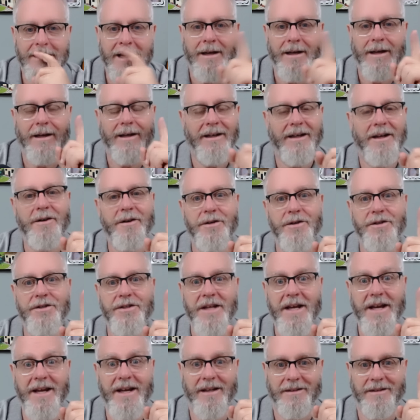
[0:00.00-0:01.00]
And
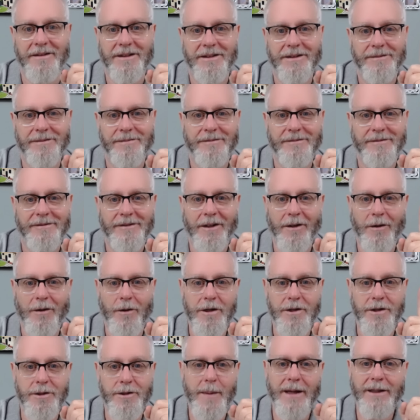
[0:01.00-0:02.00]
understand, the
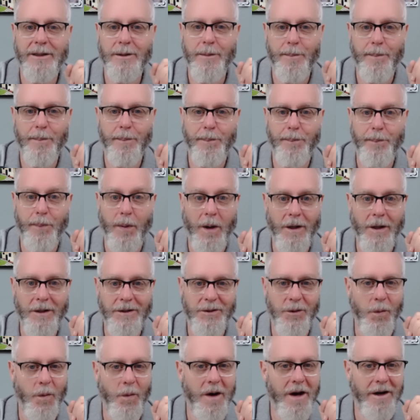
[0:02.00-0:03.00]
Lord is about to
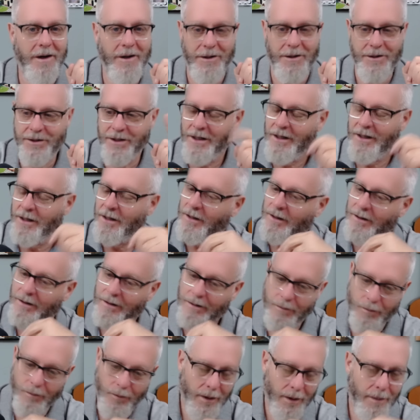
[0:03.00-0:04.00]
part the waters.
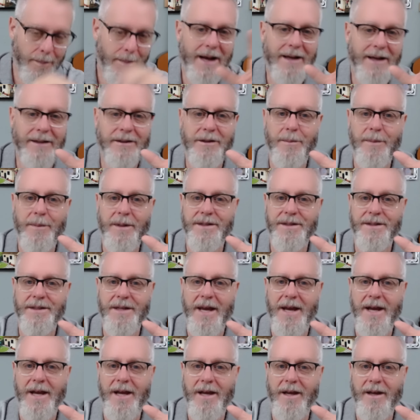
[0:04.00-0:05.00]
We're about to be
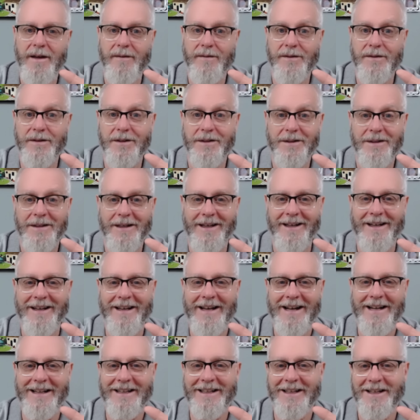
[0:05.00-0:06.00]
saved.
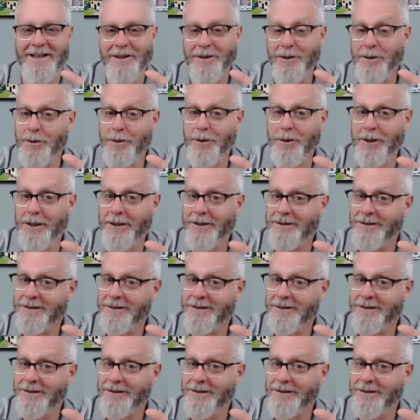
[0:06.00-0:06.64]
Hallelujah.